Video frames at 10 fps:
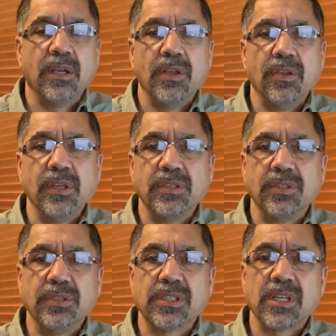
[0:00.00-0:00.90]
You need
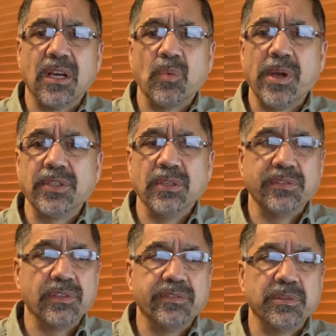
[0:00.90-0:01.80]
to decide where to look
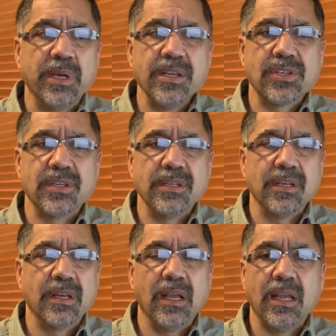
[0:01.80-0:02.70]
for information
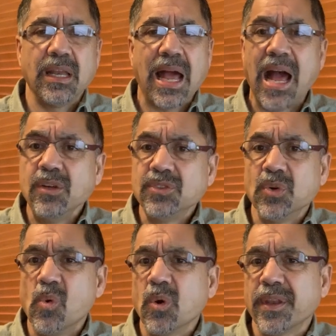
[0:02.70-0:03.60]
and how to
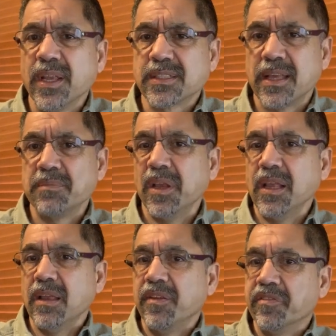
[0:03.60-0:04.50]
organize that
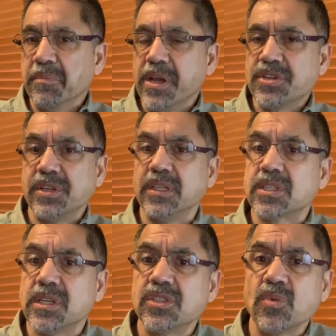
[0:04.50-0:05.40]
information in
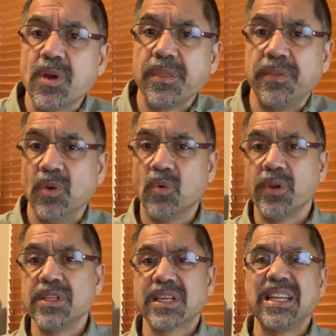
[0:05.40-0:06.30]
such a way that the
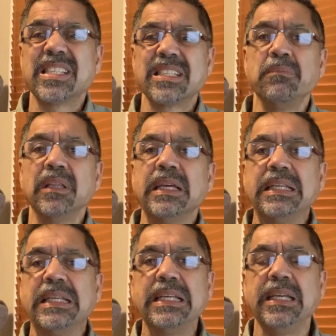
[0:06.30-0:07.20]
audience can assimilate
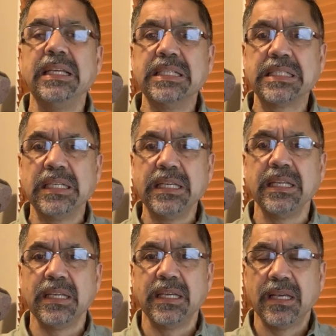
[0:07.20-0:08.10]
it
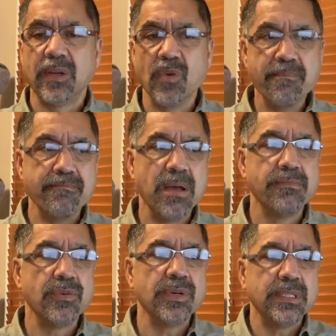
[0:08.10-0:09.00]
easily,
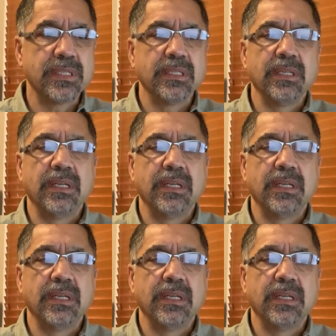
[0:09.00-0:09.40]
remember it.